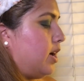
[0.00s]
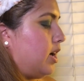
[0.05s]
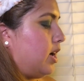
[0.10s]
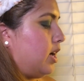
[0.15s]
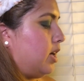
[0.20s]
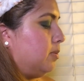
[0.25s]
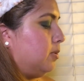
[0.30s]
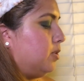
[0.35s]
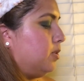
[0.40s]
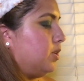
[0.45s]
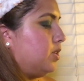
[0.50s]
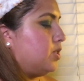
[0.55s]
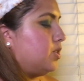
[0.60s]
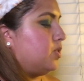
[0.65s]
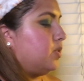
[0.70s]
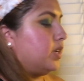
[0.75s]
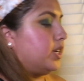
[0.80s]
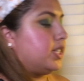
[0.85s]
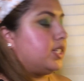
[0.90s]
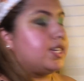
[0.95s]
I'm going to
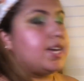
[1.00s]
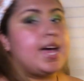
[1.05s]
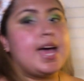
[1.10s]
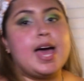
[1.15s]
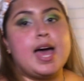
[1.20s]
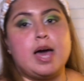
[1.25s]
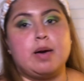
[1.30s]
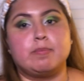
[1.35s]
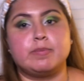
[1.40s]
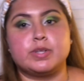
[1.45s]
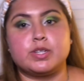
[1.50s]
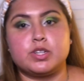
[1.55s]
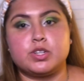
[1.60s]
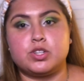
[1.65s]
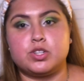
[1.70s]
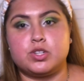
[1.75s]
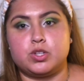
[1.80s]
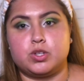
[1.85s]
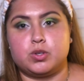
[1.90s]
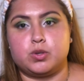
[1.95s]
attempt
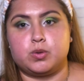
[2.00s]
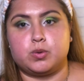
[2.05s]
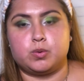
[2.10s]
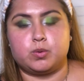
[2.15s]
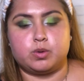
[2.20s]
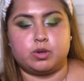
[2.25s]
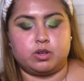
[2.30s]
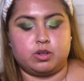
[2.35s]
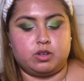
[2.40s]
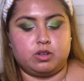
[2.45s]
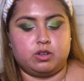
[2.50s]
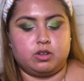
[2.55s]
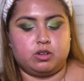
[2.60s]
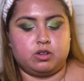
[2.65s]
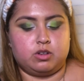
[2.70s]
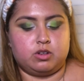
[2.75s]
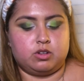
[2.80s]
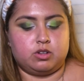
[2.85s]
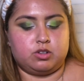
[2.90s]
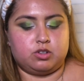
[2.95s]
to
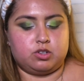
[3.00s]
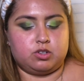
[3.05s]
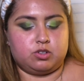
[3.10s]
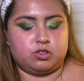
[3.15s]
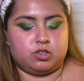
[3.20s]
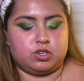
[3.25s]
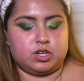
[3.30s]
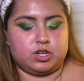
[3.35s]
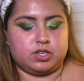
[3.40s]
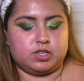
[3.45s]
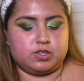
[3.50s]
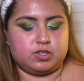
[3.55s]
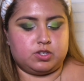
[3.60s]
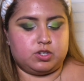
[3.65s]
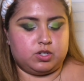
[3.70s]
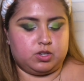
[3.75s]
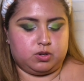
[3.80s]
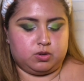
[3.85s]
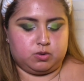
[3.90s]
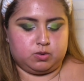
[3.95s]
just
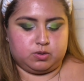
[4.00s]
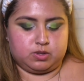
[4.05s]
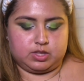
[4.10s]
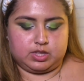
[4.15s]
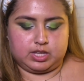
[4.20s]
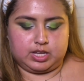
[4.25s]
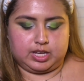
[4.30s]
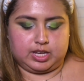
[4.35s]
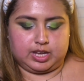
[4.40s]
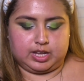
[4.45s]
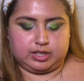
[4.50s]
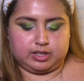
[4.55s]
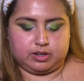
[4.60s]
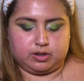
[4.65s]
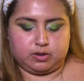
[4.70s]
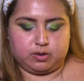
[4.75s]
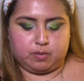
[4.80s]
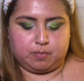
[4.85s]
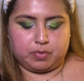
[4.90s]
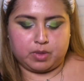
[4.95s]
use the
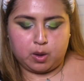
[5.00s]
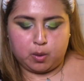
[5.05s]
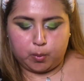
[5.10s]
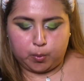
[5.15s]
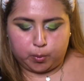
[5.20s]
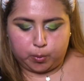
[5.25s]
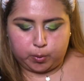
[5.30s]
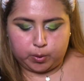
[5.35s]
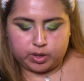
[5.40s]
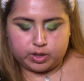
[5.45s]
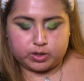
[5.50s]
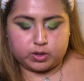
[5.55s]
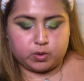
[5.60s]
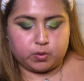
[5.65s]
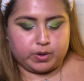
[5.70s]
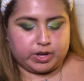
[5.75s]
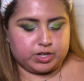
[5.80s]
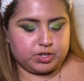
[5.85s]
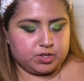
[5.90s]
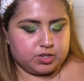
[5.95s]
yellow
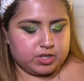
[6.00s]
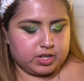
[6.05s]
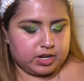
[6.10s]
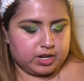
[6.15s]
quench that